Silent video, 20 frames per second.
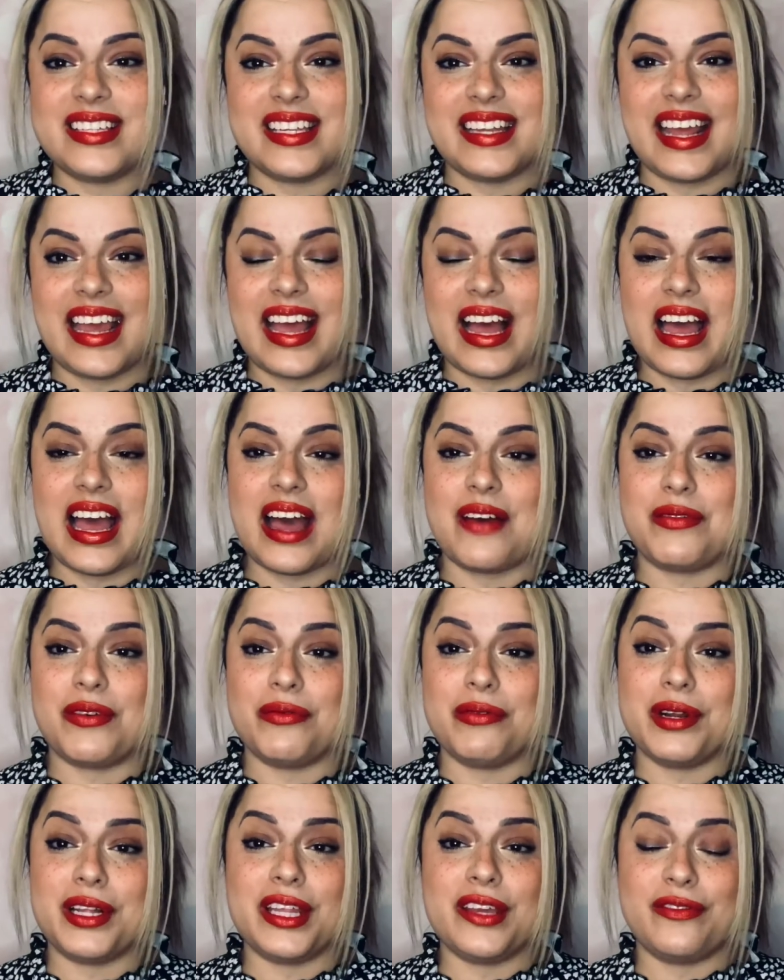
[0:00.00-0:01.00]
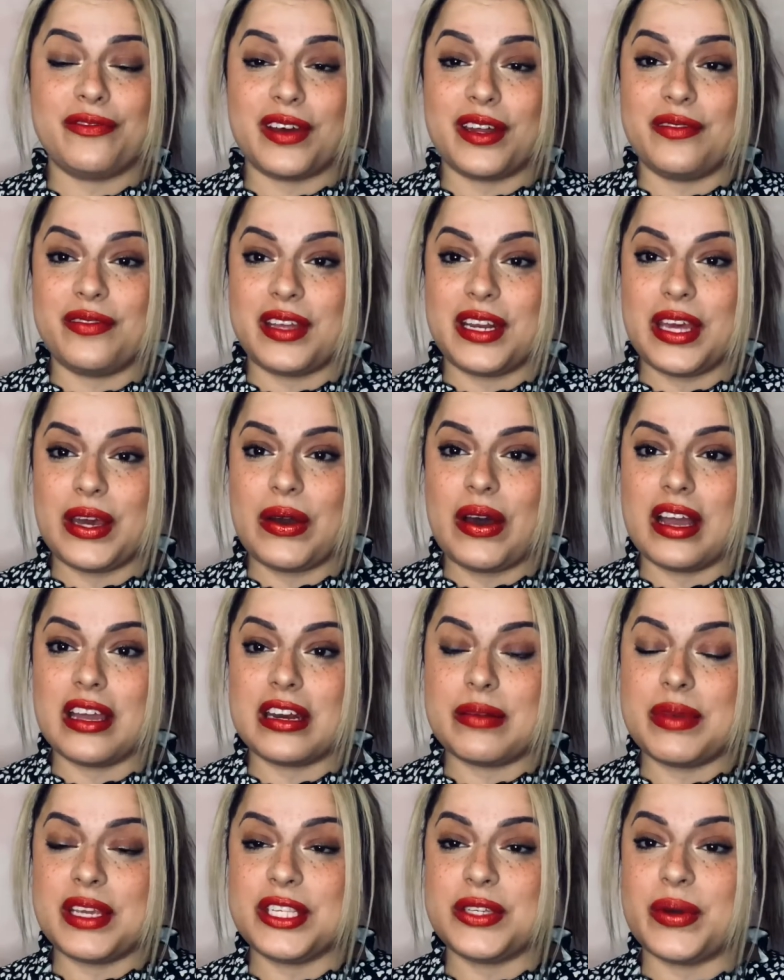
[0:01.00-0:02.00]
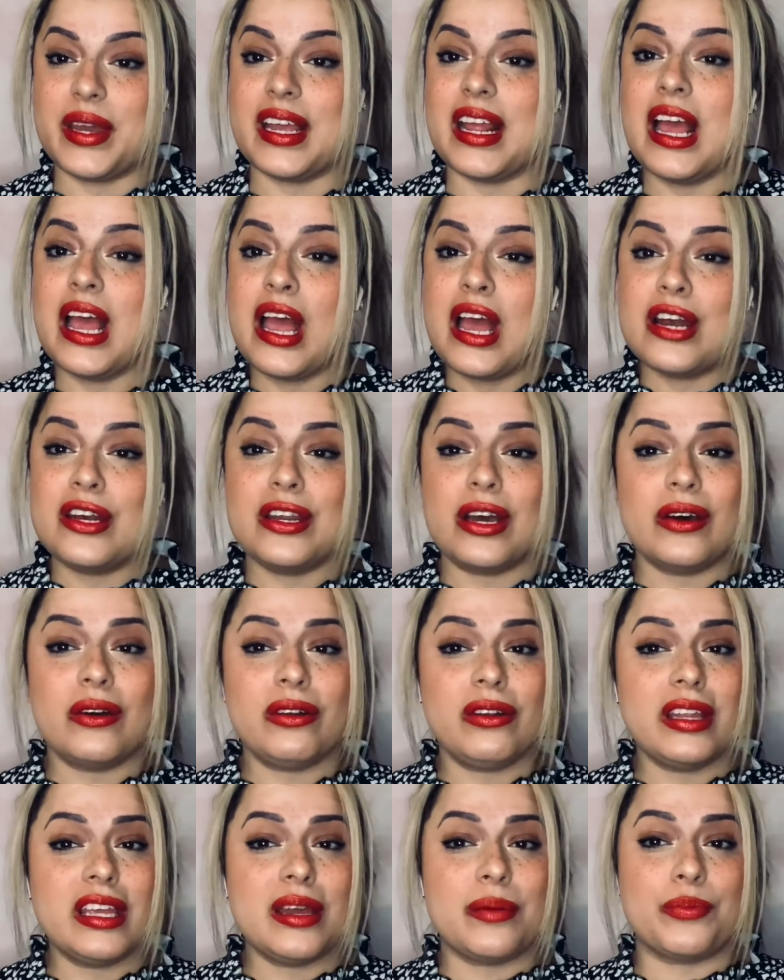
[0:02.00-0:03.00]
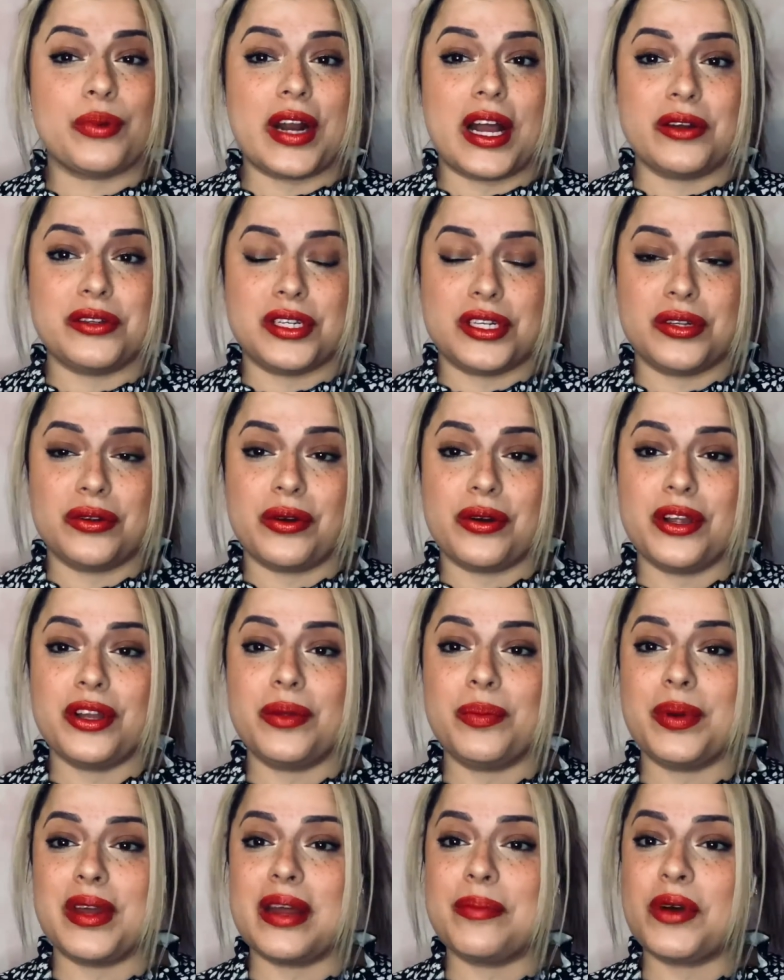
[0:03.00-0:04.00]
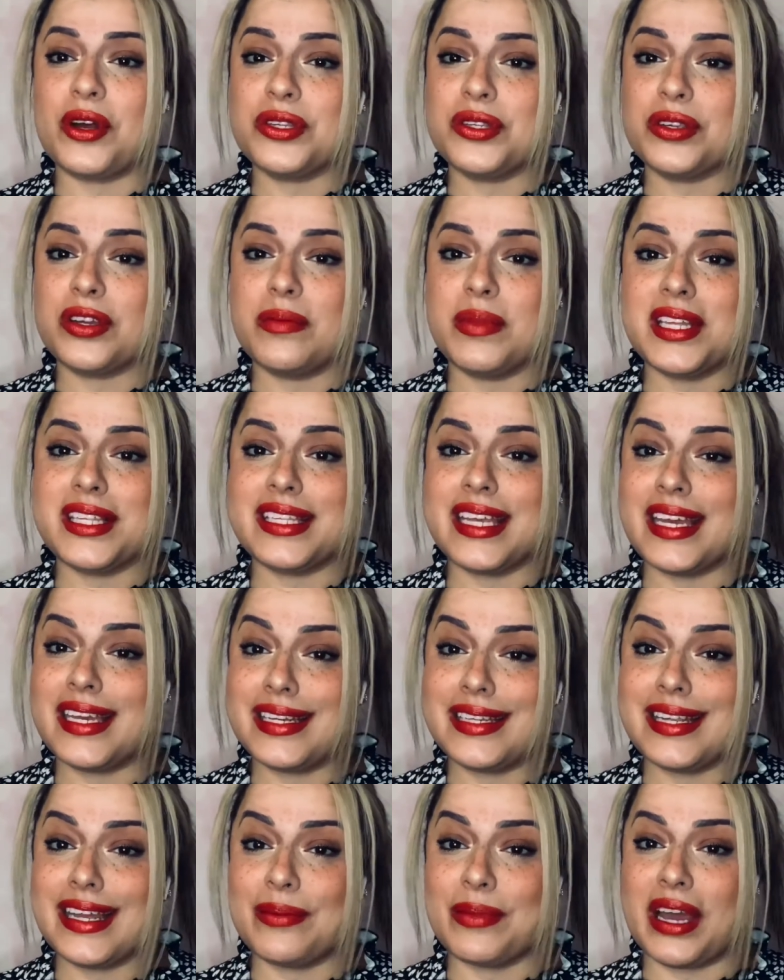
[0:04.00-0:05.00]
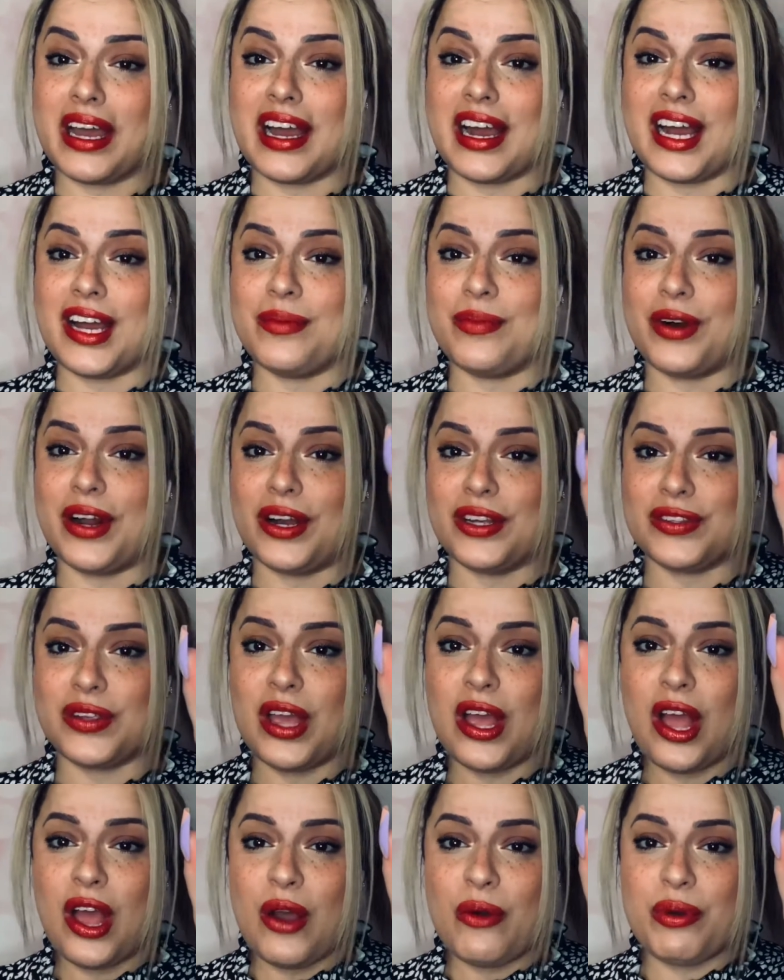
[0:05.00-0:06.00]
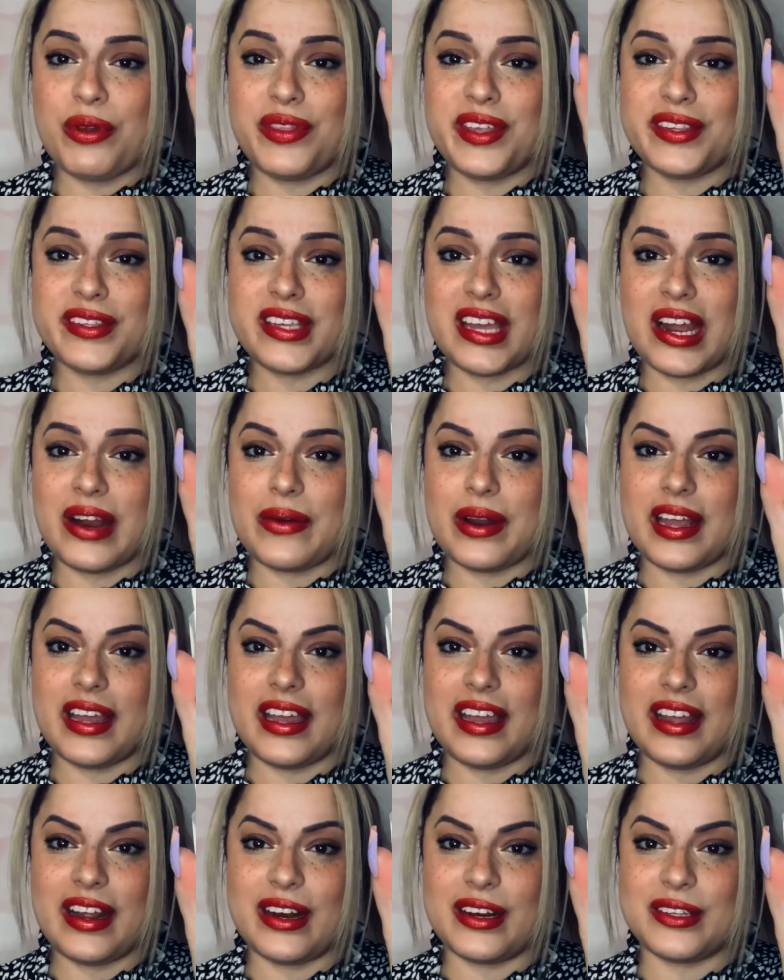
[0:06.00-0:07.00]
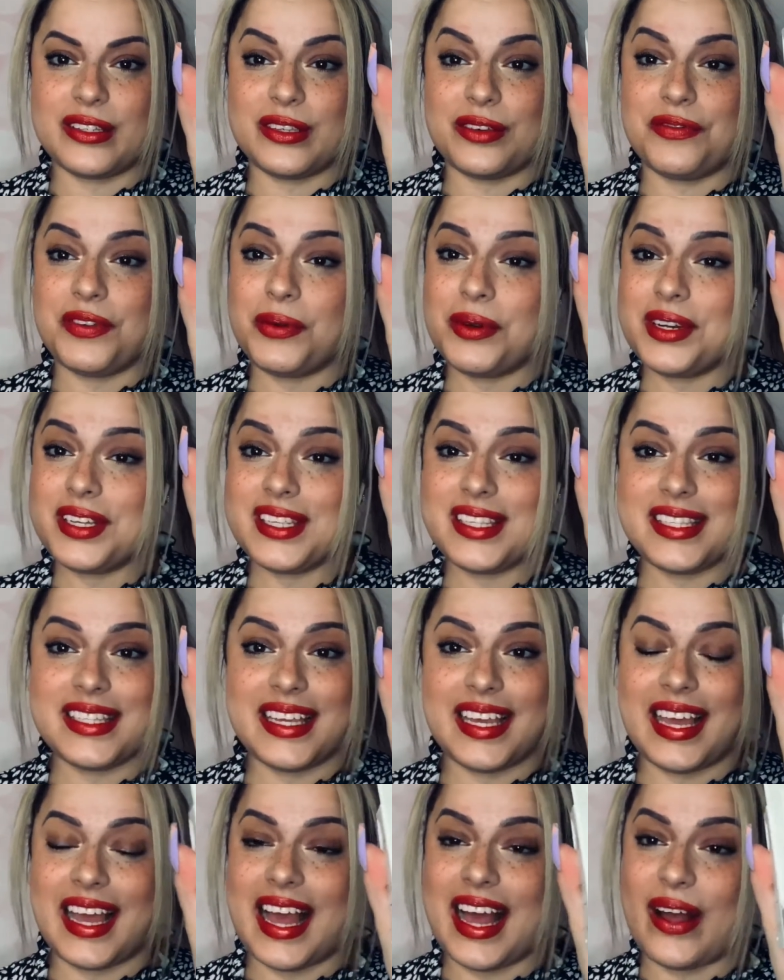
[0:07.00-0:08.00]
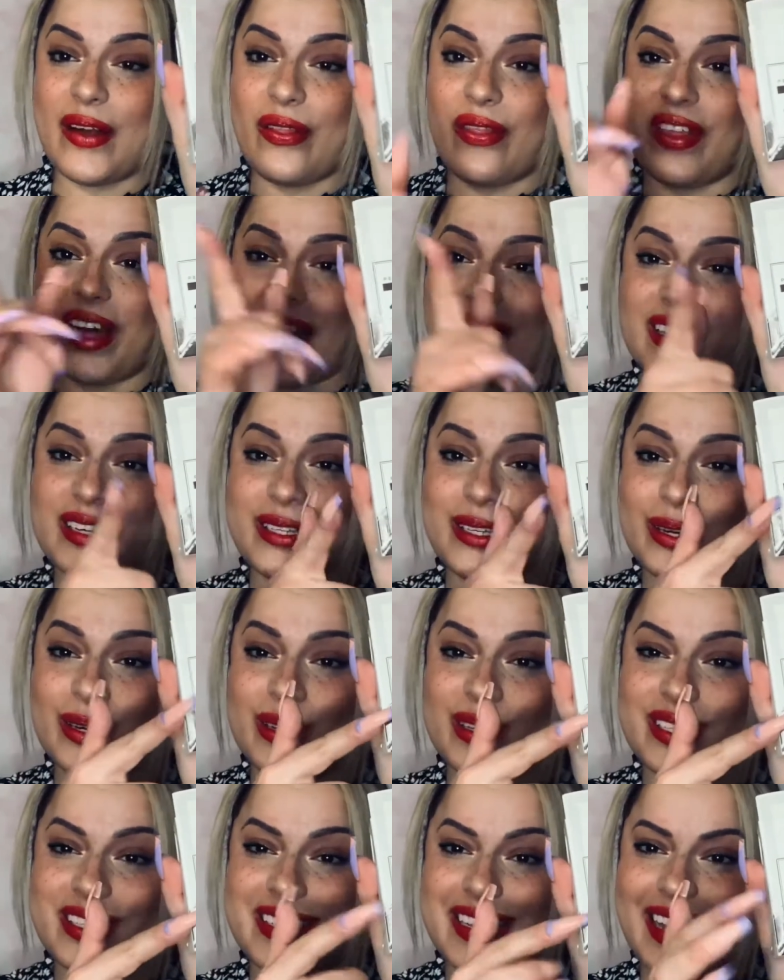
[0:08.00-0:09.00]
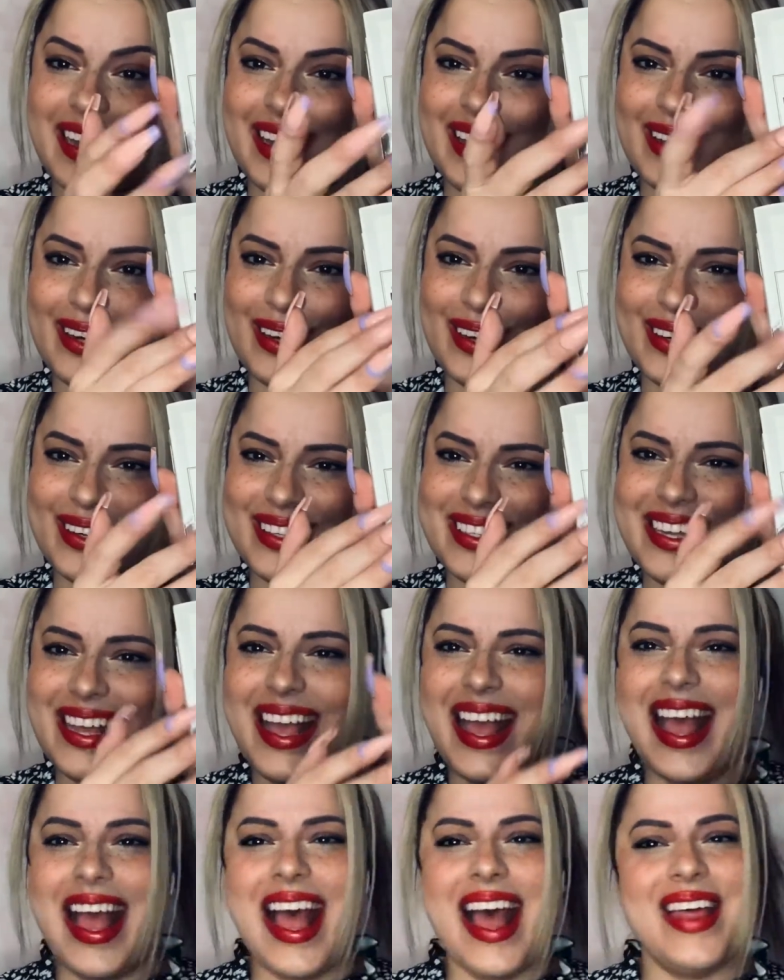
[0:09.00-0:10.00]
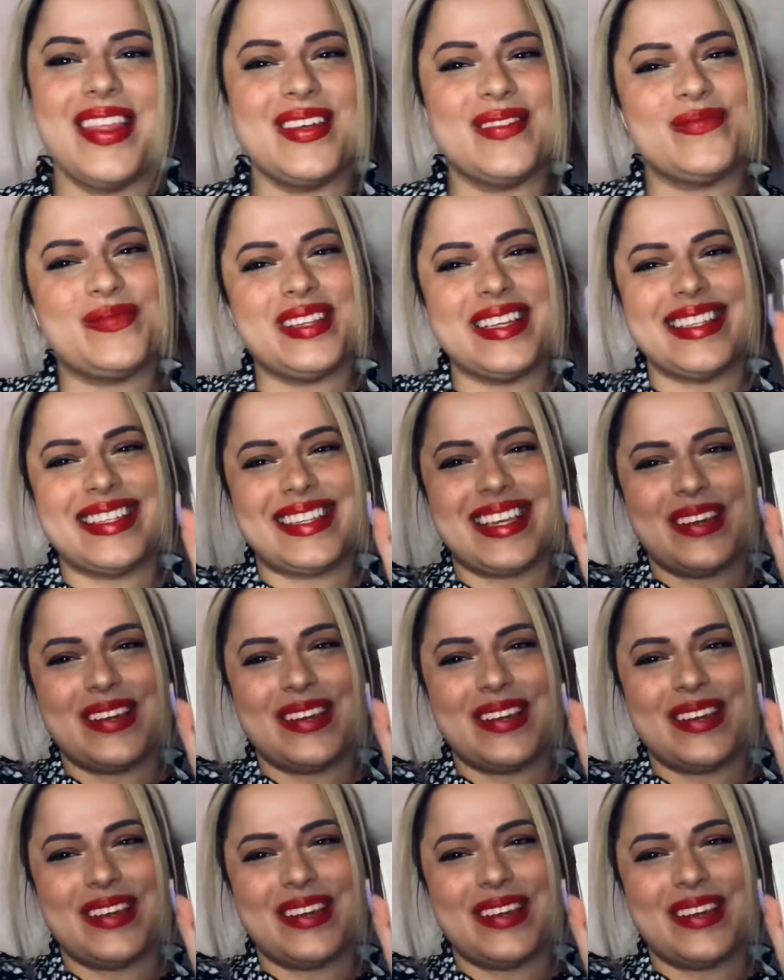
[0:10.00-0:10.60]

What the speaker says: Today I have a really fun video. I'm going to be doing not only a brow tutorial, but I'm also going to be tinting my eyebrows with this guy right here. So if you want to see how that turns out, then please keep